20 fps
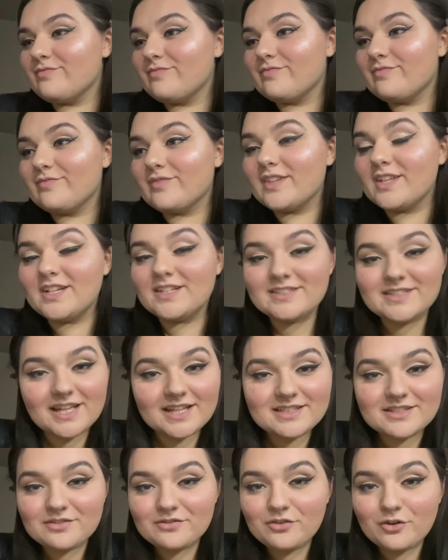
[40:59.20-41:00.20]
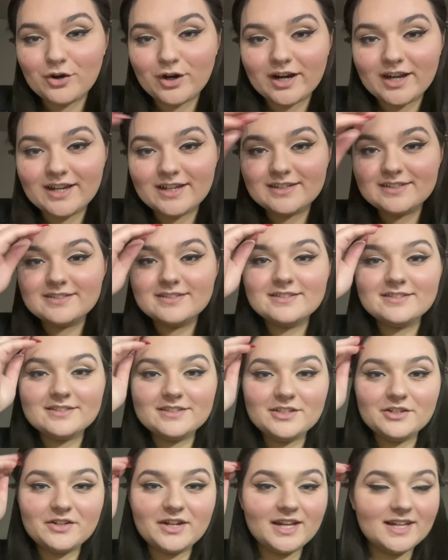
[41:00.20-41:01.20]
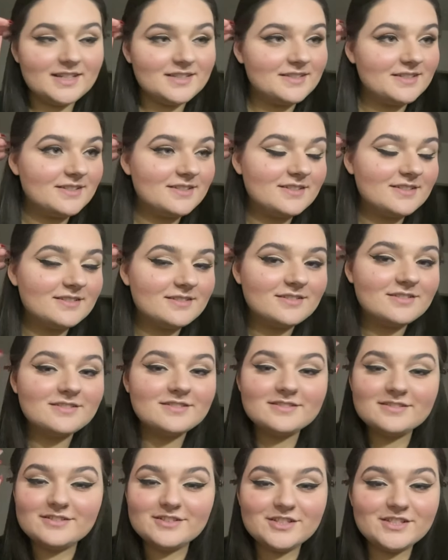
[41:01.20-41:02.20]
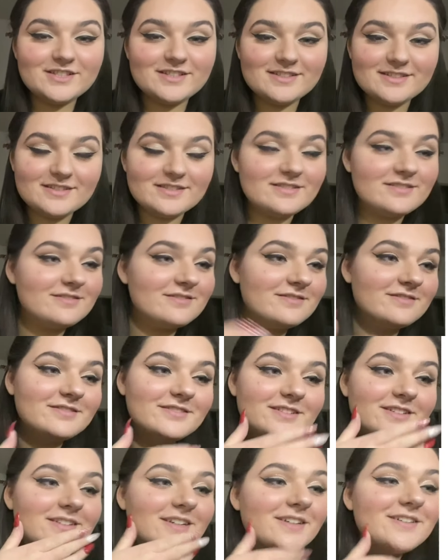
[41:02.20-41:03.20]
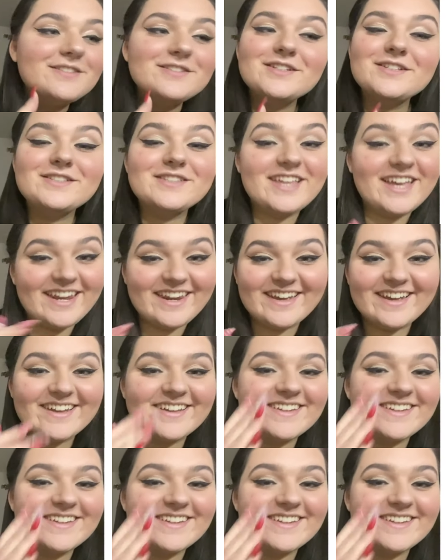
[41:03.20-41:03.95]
It's at Sephora, you guys. Just get it.